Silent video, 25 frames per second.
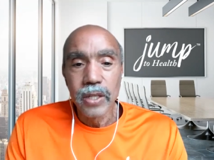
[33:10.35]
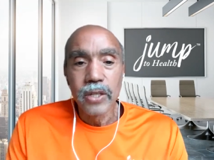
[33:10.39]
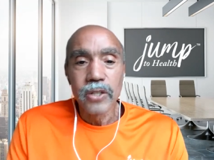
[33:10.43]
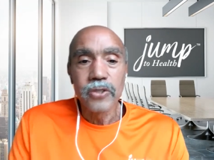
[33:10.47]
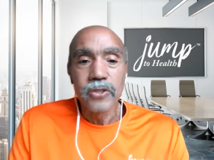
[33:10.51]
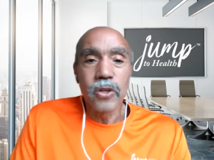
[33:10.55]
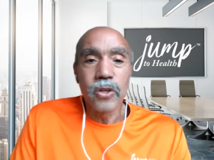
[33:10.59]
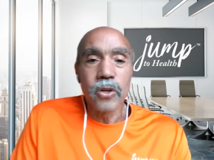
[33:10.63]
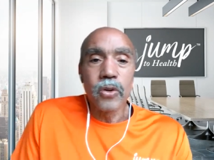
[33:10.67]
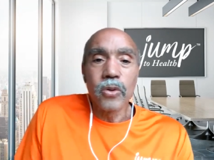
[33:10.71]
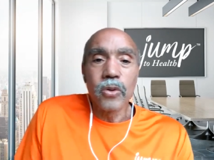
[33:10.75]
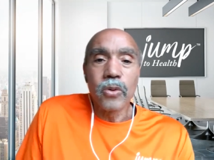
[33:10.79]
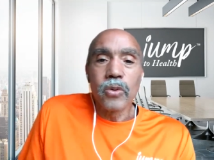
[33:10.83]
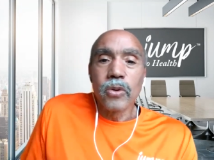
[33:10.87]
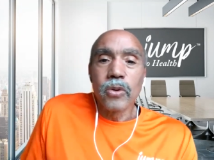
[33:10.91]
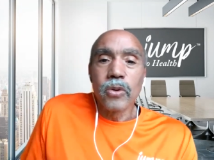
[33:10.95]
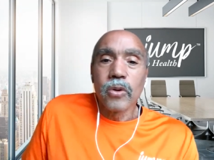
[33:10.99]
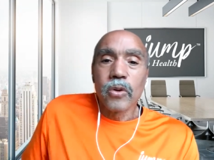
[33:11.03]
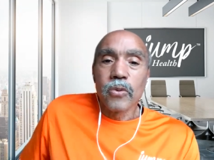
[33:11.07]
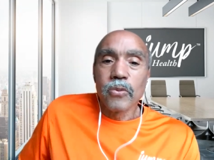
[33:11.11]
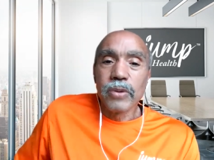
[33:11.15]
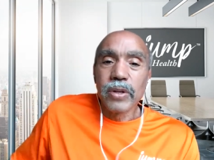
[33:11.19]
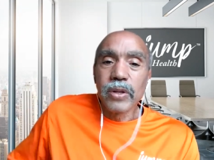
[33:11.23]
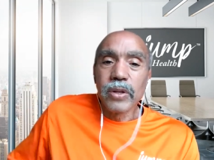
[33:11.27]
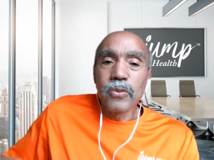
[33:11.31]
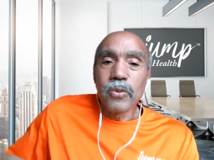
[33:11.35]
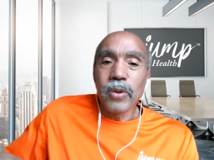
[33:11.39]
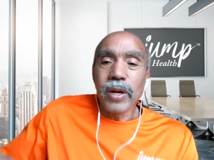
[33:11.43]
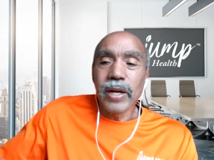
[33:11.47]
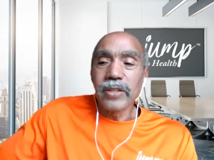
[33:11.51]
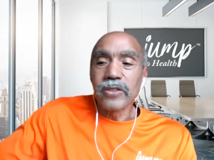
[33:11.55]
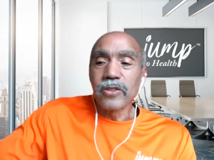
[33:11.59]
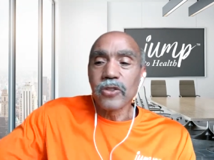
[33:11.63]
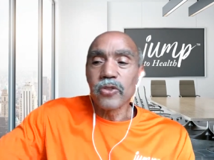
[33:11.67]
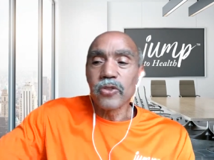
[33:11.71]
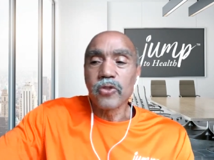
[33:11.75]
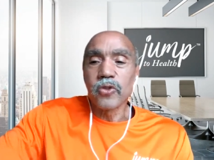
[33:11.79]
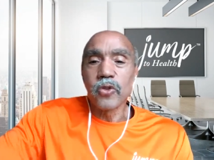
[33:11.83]
So
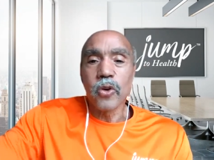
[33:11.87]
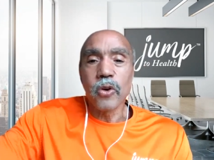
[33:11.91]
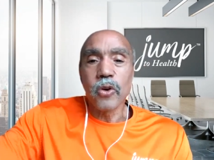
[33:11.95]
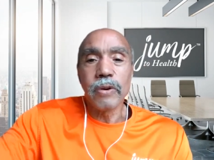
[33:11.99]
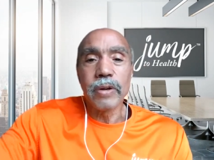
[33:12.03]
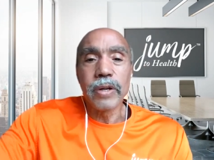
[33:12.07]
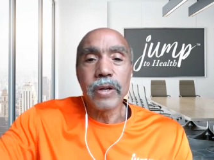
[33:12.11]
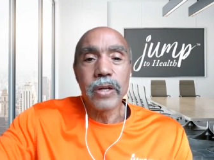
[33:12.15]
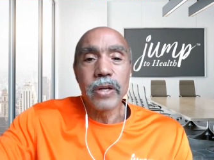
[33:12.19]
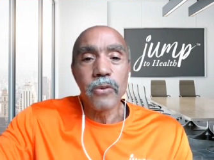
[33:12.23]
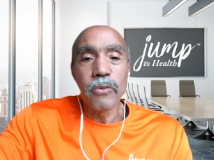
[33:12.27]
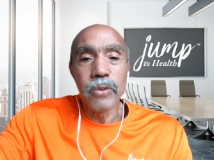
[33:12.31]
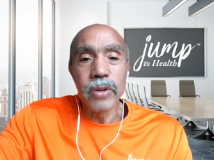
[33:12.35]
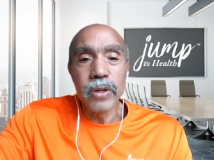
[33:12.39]
rewrite the story,